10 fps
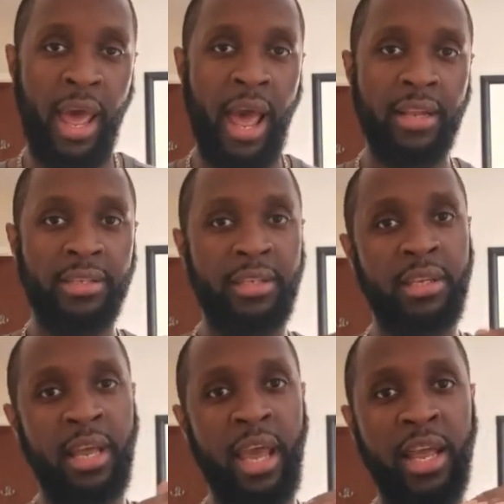And
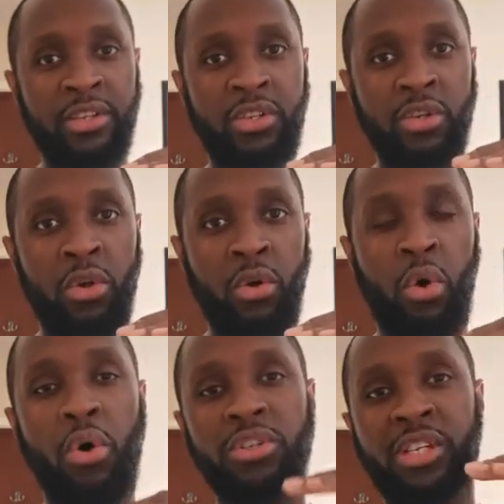it's
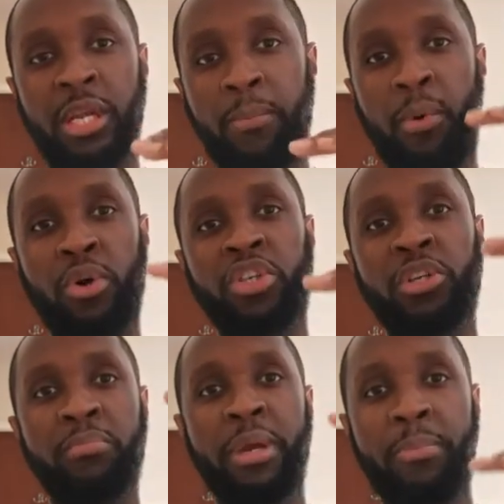constantly
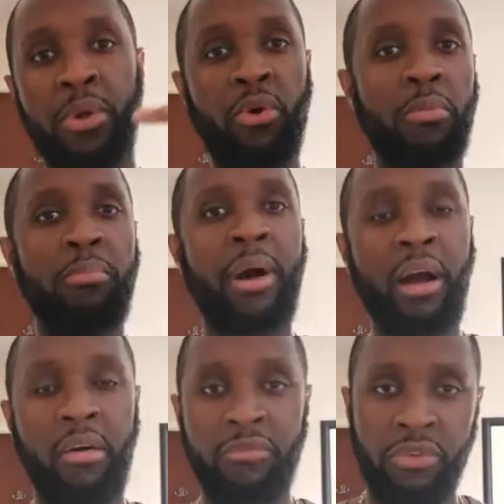pushing me beyond my
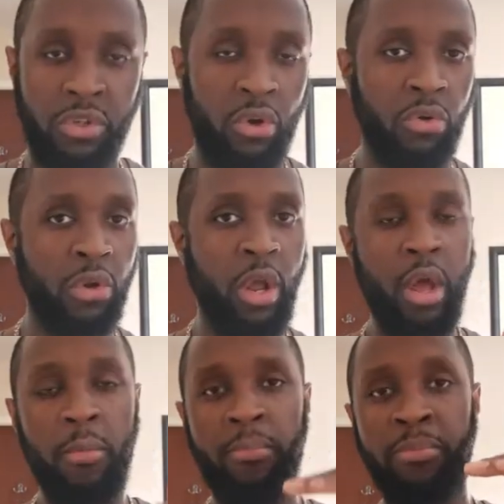comfort zone,
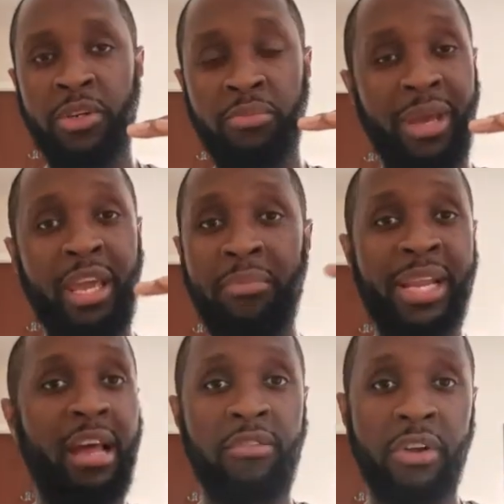just making me
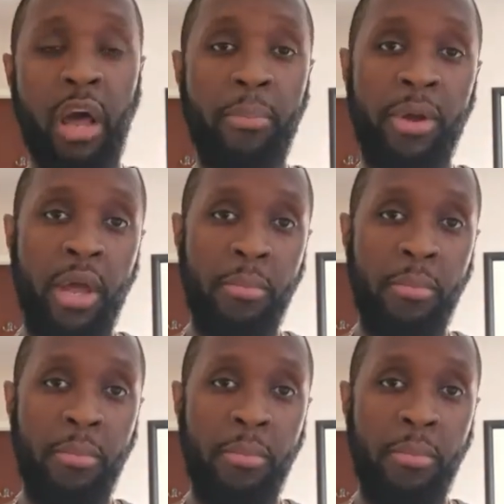level up.